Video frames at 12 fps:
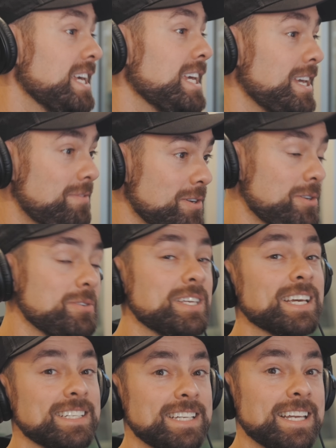if you're
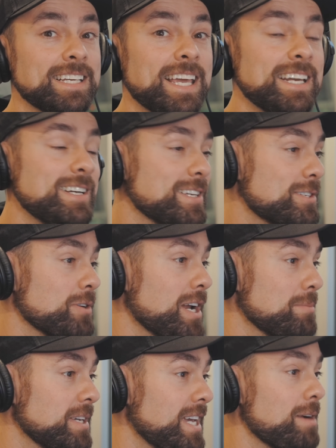using a dedicated
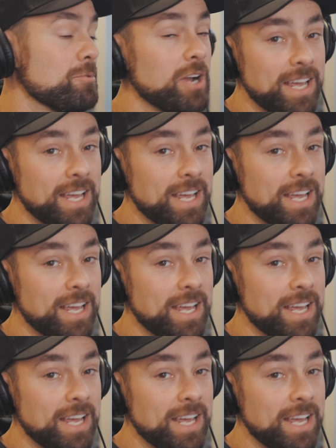astronomy camera,